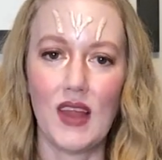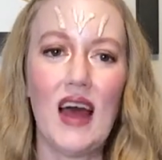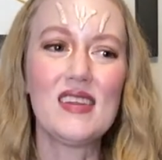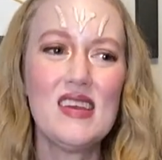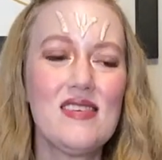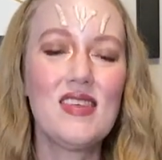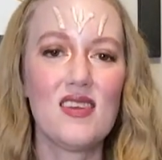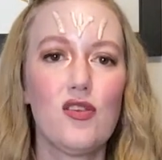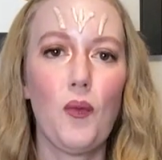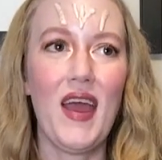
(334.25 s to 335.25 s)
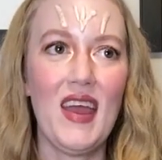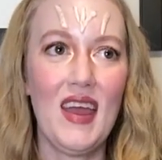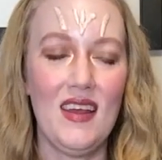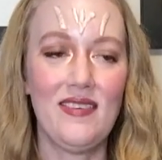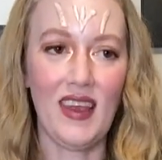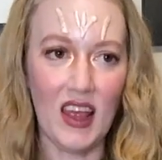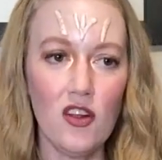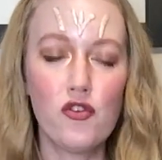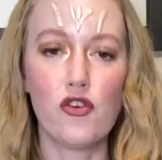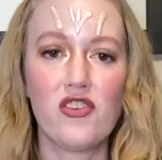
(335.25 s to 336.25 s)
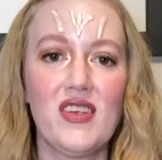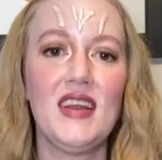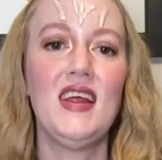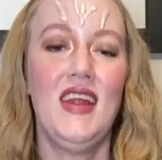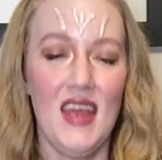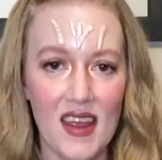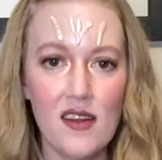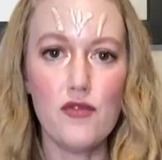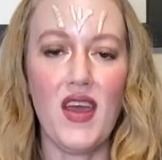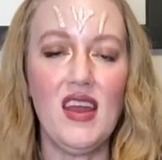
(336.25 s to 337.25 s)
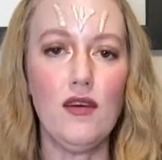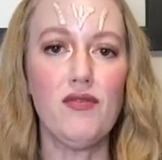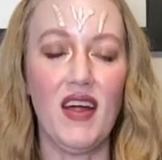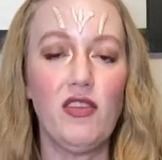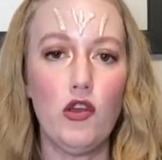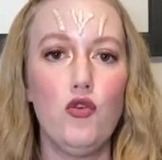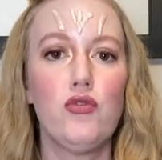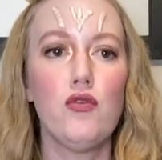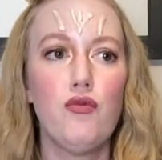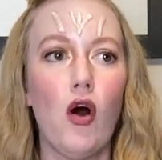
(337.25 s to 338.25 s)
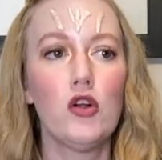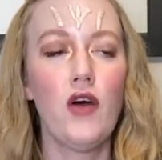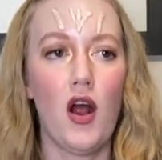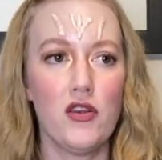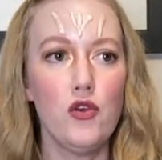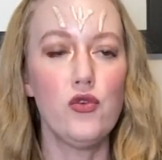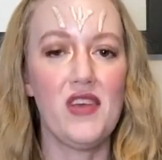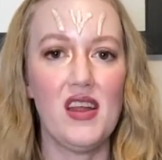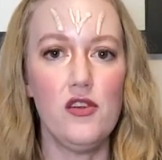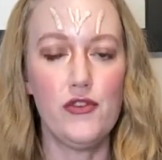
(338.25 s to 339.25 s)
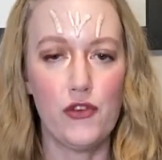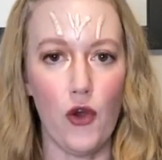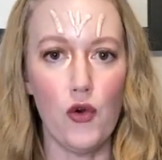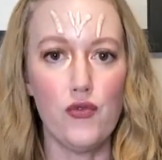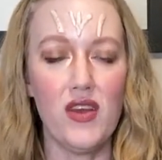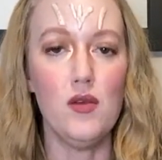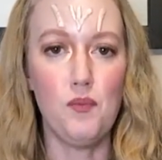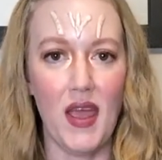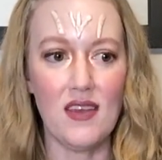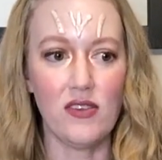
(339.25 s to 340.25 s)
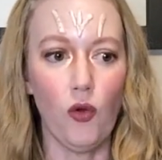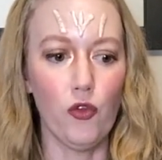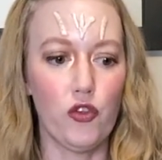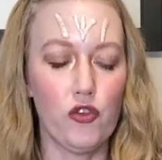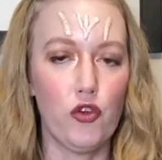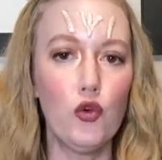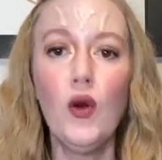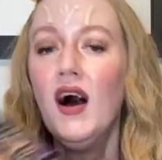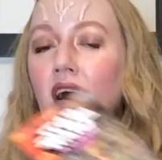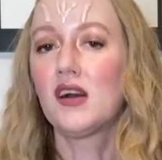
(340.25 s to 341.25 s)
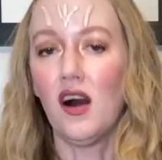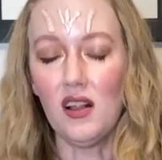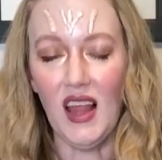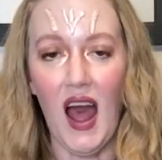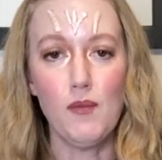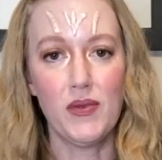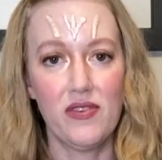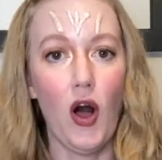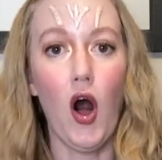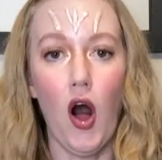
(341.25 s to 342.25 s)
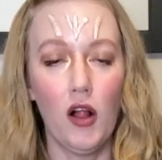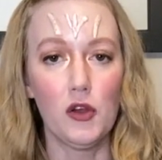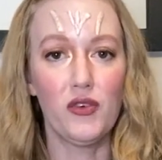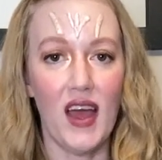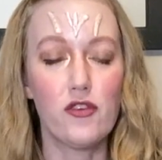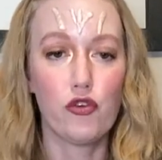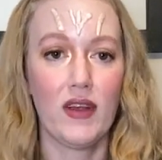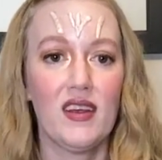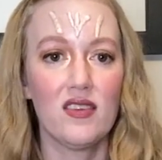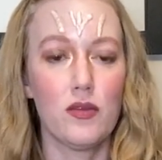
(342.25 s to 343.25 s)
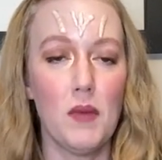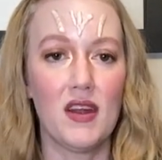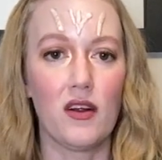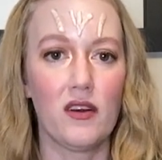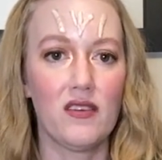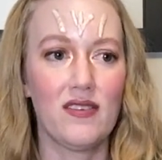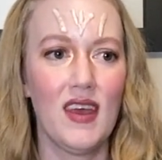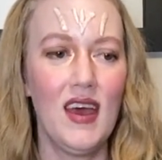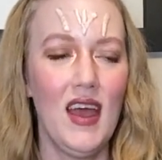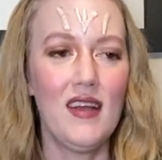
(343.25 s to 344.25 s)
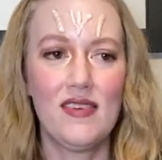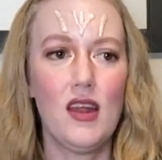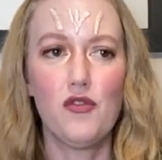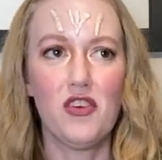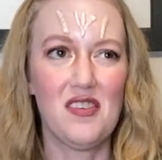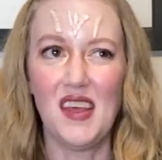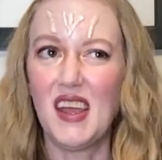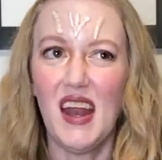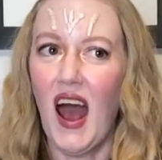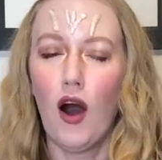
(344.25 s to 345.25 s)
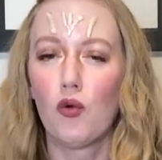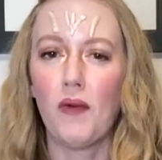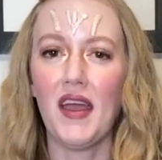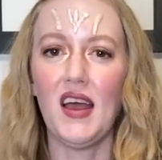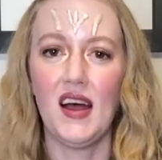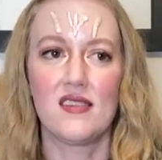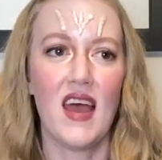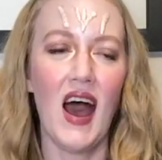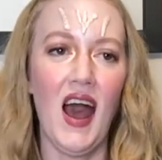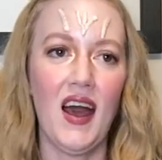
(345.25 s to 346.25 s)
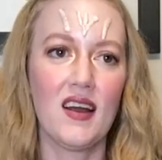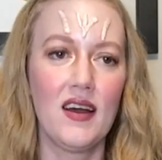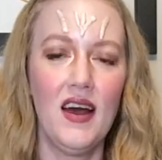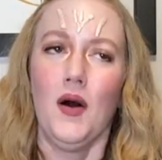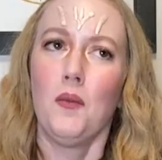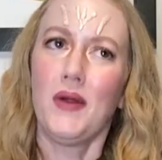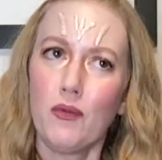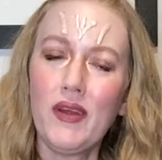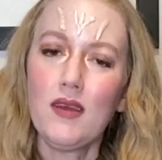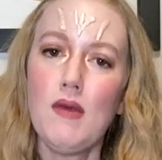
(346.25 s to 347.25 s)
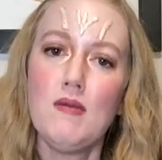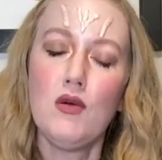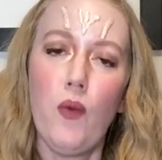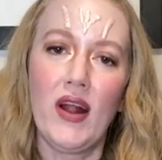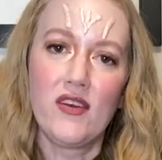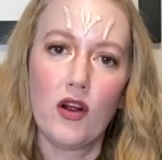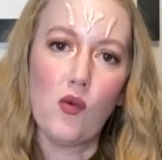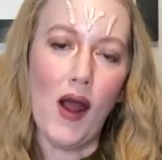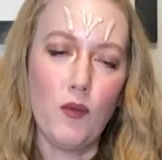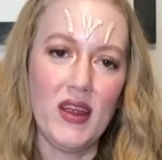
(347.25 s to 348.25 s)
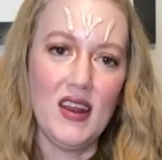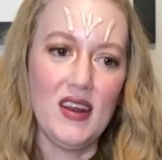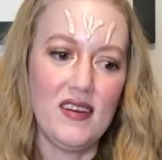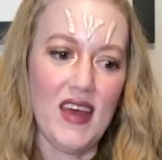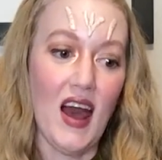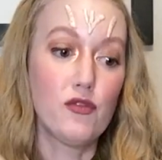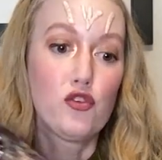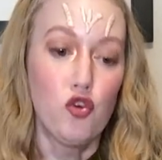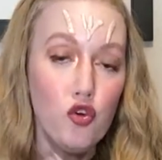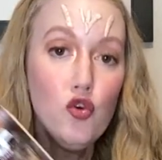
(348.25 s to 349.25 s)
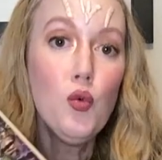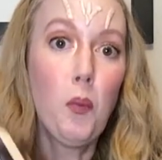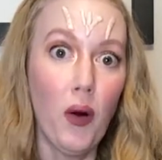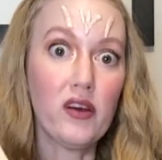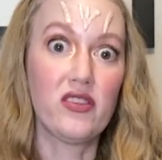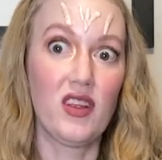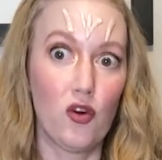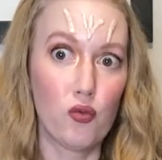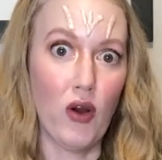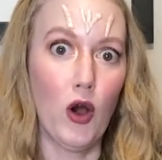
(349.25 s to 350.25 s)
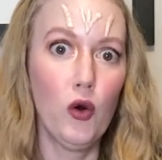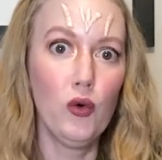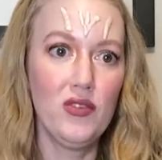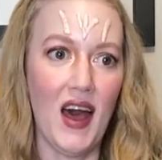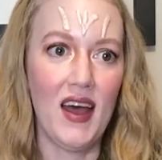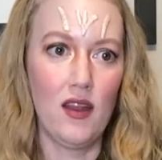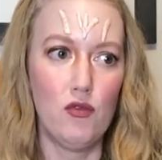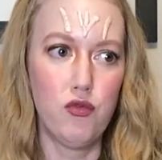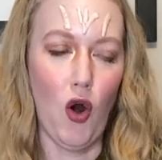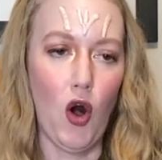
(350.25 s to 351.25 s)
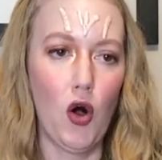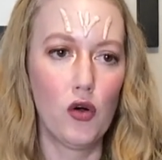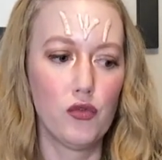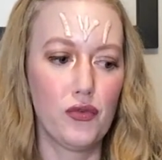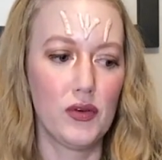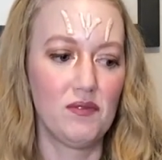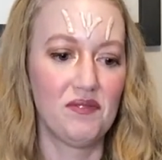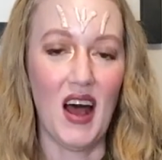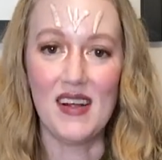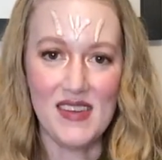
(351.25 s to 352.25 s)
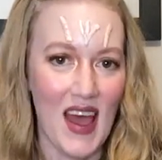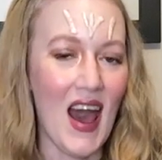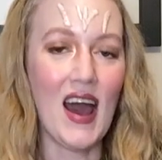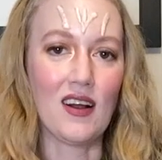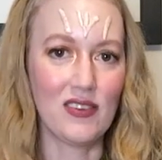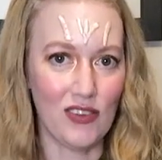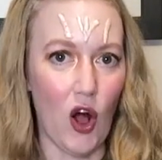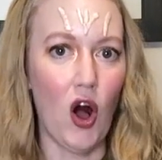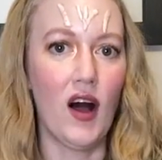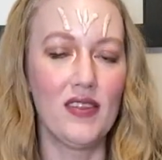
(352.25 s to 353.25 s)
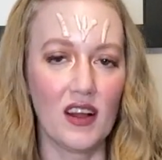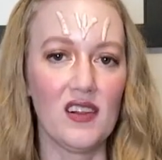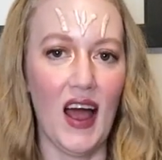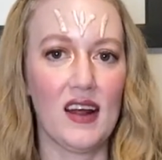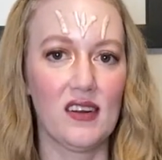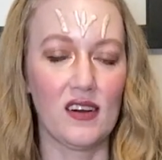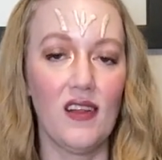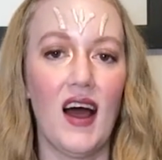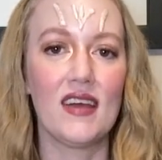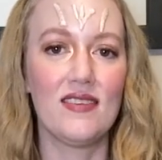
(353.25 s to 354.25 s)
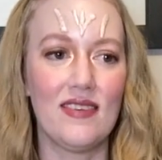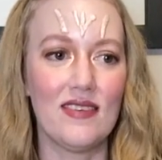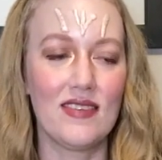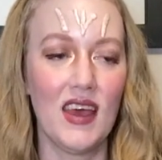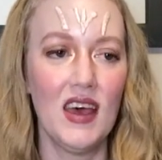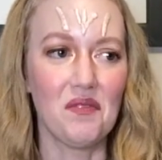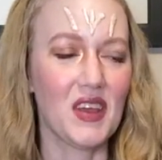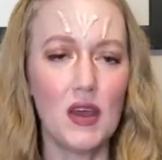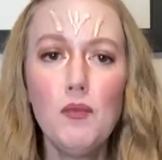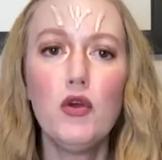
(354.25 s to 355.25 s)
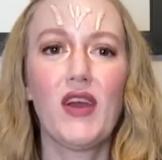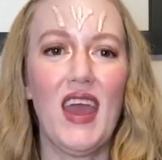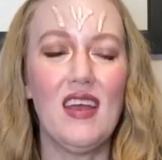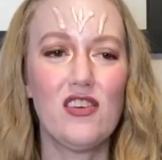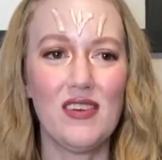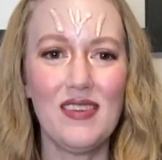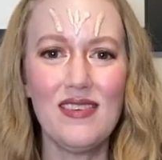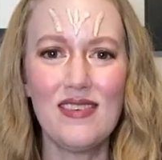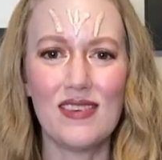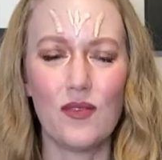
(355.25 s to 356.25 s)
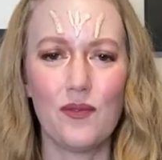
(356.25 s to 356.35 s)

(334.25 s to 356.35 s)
At least this way is interesting and innovative, that the Yuuzhan Vong are using Dovin basils to collapse the HoloNet transmitters instead of just like an outright attack. But it really made me wonder why we needed to have 2 books in a row that involve attacks on the Galactic Alliance's communications.